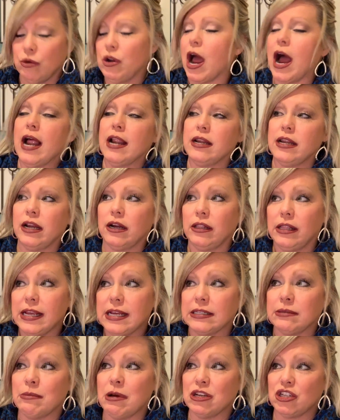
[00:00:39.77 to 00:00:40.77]
Not nearly
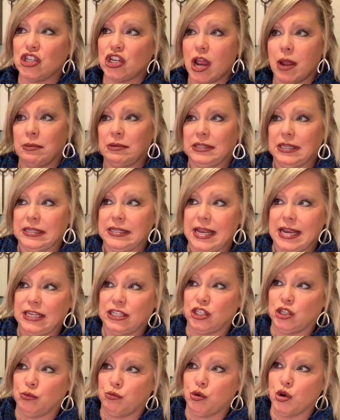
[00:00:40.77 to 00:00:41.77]
as much time as it
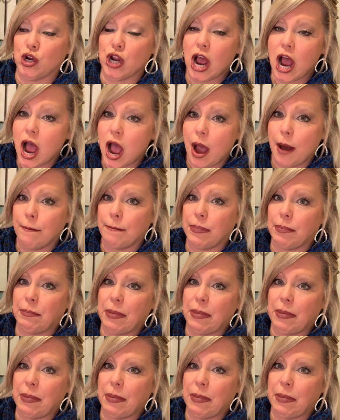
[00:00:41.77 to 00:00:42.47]
takes to put up,